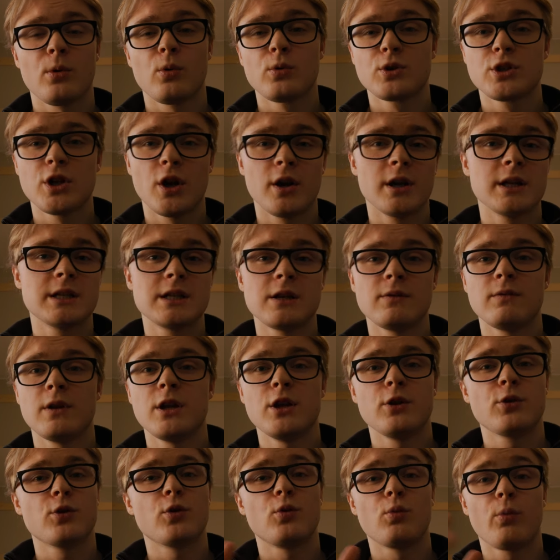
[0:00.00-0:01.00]

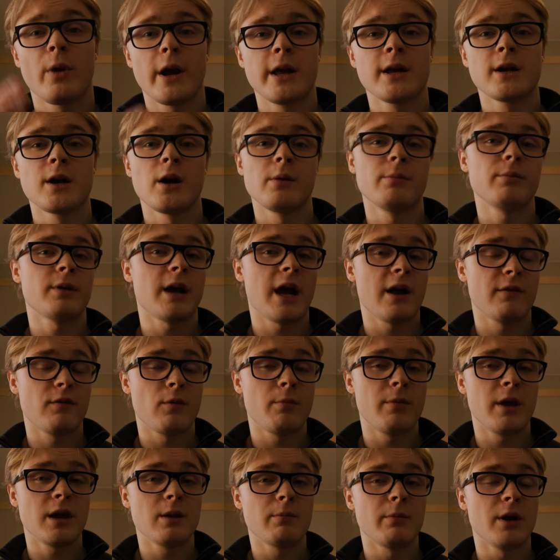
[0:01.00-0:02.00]
Alternatively, you could wake up,
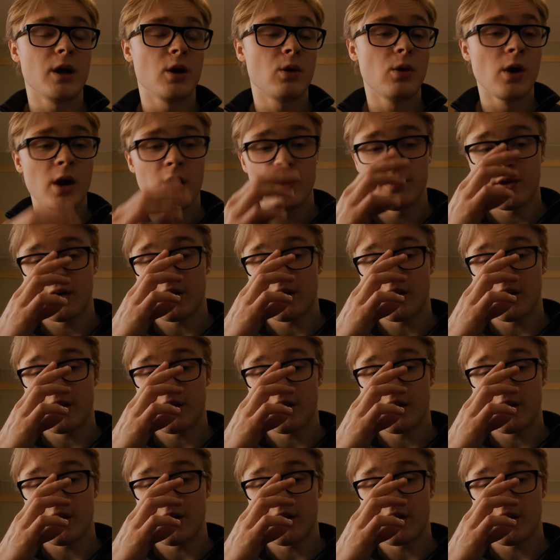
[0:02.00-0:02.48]
have a big meal,